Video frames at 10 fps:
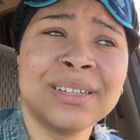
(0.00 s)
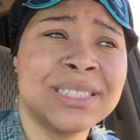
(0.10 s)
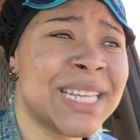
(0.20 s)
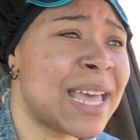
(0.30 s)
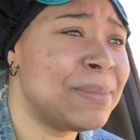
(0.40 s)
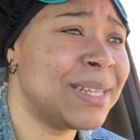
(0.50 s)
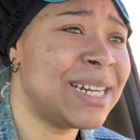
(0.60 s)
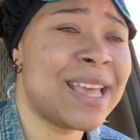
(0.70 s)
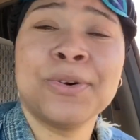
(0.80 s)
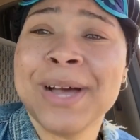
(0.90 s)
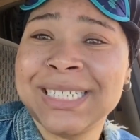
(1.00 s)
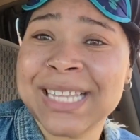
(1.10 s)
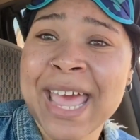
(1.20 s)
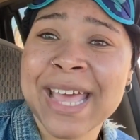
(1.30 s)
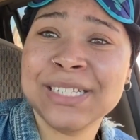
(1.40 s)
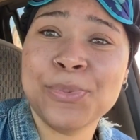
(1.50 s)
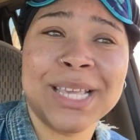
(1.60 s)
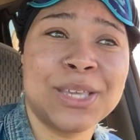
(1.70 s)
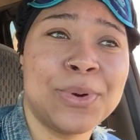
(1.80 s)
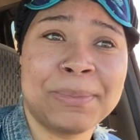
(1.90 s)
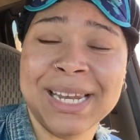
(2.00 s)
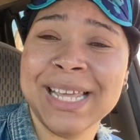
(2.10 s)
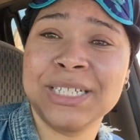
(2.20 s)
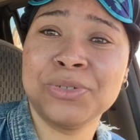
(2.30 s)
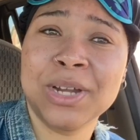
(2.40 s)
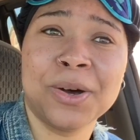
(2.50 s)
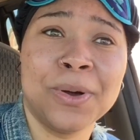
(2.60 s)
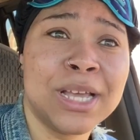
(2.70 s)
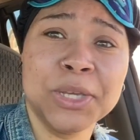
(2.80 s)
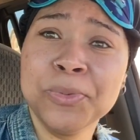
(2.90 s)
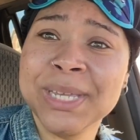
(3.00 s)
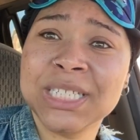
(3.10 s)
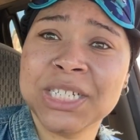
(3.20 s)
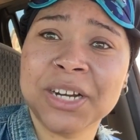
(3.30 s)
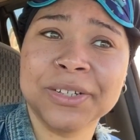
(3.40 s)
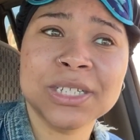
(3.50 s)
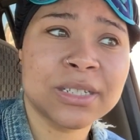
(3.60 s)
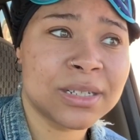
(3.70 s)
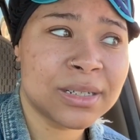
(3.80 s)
She came in today. Oh, I just had to wake you up and let you know you missed church.